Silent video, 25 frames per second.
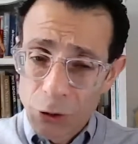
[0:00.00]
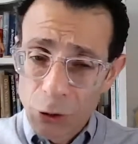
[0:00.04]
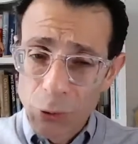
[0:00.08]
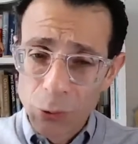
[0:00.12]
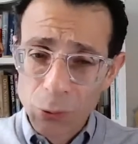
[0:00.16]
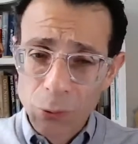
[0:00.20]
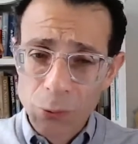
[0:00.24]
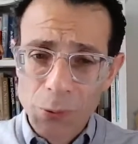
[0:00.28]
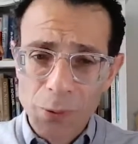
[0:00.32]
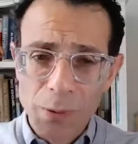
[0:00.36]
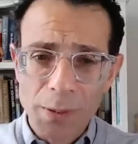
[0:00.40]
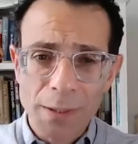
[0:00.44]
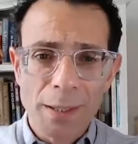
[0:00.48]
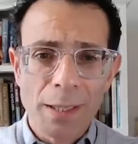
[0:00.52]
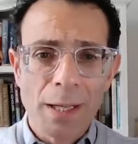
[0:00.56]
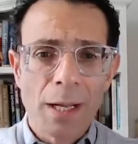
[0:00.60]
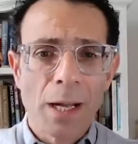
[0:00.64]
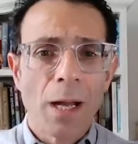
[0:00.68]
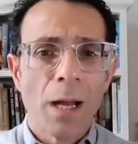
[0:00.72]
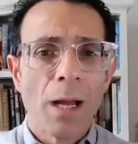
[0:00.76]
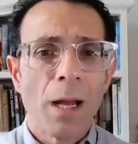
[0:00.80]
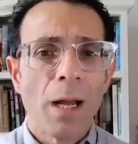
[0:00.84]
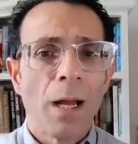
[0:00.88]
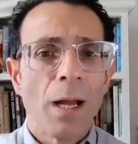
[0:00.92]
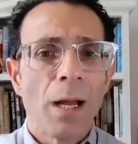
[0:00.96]
2,
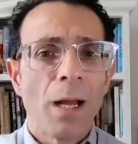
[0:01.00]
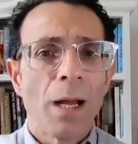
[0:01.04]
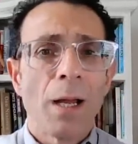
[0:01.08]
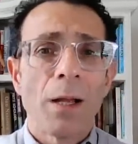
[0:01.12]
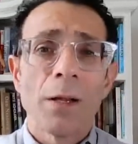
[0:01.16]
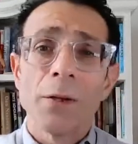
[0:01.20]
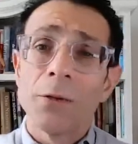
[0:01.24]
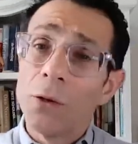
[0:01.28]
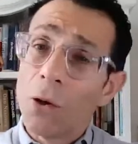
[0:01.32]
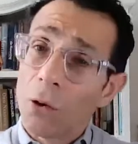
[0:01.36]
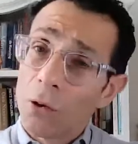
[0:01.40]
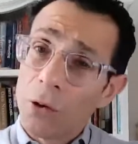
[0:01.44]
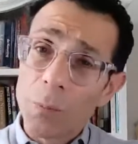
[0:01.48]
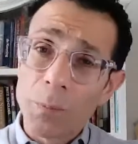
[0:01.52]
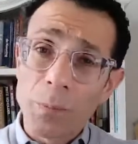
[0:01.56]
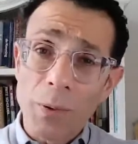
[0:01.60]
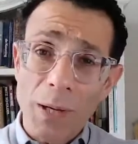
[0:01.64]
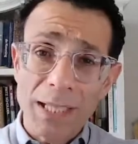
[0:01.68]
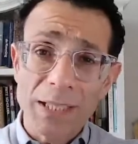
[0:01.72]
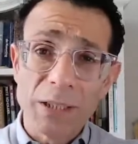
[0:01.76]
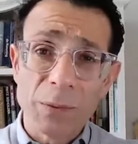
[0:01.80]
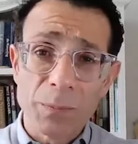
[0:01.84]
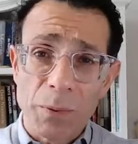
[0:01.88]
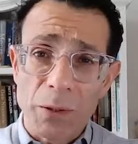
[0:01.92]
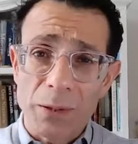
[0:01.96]
know your
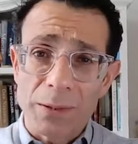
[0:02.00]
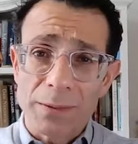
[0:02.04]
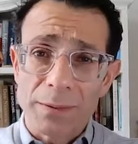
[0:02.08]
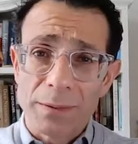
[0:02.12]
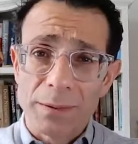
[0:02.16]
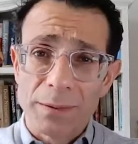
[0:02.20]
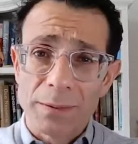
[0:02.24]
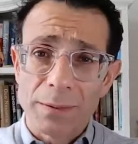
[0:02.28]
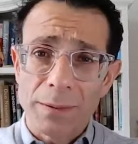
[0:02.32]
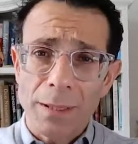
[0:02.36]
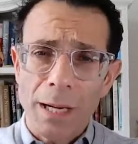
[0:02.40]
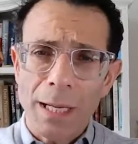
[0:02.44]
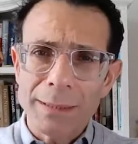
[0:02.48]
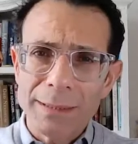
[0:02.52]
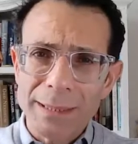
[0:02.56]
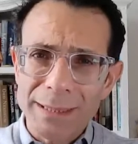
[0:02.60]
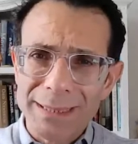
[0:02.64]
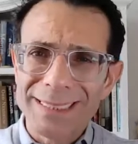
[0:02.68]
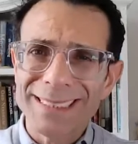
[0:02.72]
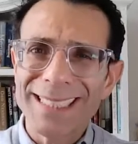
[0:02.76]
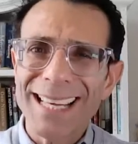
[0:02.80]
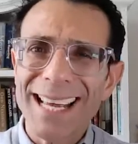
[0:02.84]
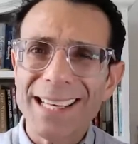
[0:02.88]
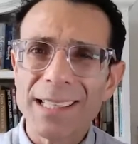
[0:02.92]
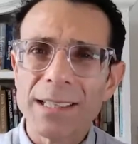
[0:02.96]
price point.
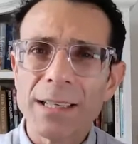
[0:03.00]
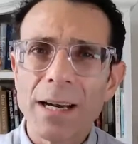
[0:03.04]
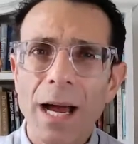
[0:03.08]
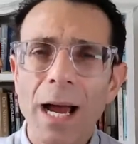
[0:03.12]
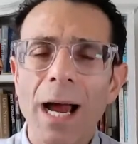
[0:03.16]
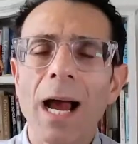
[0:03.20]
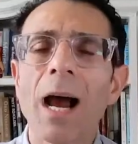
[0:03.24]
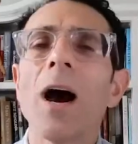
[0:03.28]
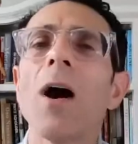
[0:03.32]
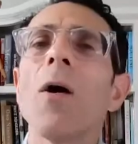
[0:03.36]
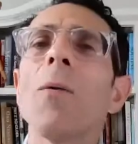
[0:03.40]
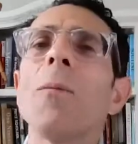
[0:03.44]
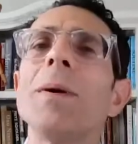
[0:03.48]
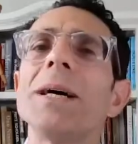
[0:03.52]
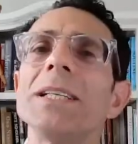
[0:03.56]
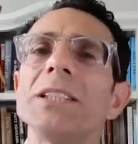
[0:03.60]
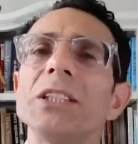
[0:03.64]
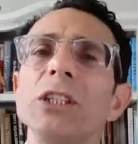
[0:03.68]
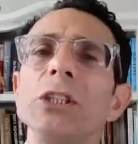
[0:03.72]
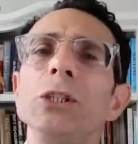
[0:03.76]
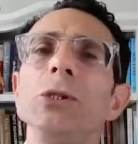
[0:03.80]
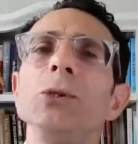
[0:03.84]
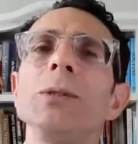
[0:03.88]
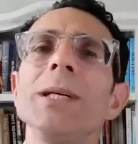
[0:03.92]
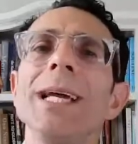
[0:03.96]
Understand how
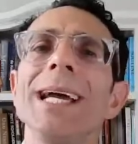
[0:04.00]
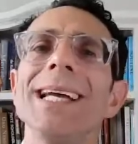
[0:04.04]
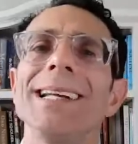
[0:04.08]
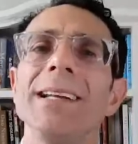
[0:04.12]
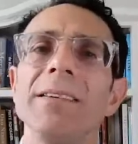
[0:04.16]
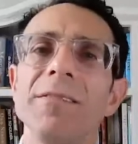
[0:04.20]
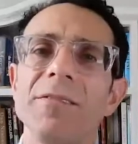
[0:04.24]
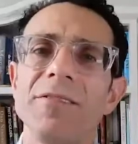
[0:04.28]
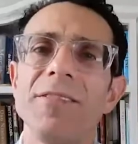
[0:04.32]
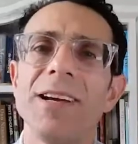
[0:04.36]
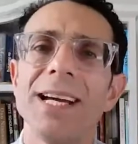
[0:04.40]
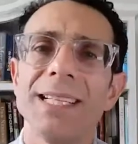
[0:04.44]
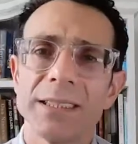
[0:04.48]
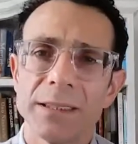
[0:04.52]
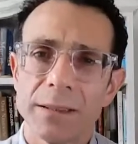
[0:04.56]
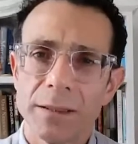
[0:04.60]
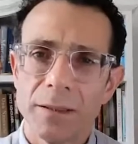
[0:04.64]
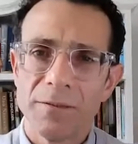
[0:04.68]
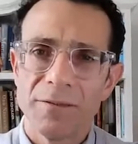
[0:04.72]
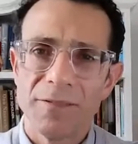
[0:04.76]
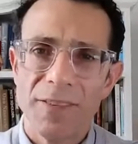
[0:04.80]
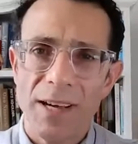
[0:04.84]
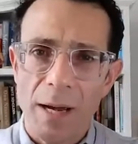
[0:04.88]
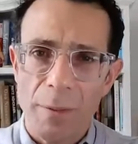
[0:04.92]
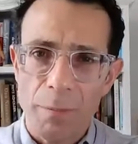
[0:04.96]
much you can invest
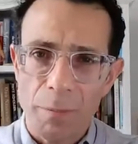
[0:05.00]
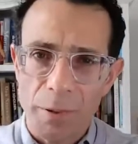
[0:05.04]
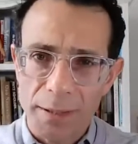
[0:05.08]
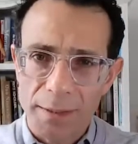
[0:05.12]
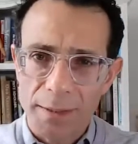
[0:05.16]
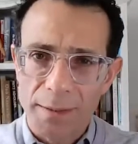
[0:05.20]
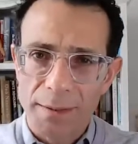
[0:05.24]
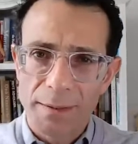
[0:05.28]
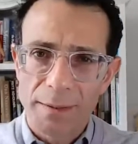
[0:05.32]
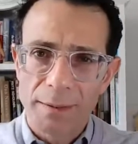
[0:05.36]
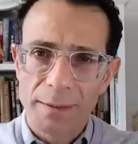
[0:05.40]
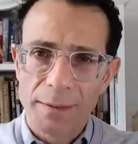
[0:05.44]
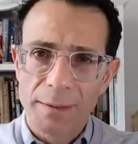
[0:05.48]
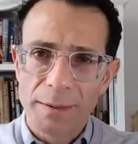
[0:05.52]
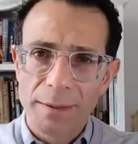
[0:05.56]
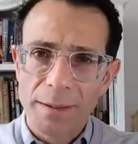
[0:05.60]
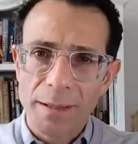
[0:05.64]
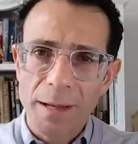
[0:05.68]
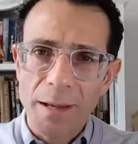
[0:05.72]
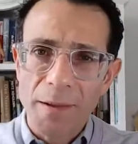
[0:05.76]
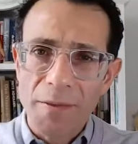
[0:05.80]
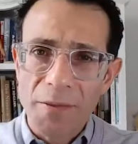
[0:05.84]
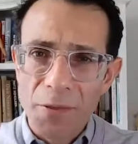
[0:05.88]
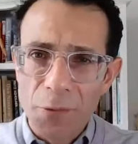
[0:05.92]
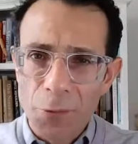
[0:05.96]
in fabric.
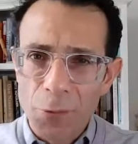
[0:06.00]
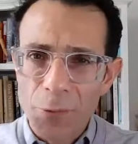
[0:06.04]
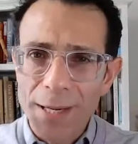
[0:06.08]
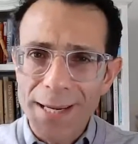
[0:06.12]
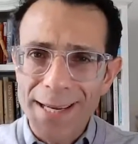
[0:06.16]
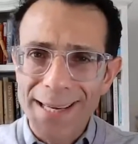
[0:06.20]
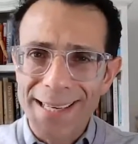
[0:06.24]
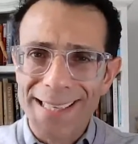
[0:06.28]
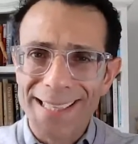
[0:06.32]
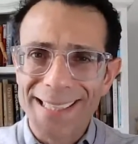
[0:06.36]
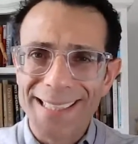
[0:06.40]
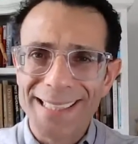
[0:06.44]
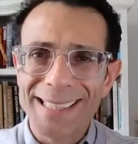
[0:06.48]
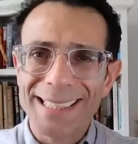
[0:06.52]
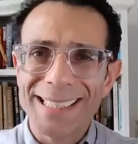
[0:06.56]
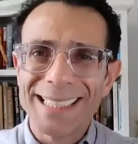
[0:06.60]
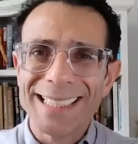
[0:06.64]
And 3,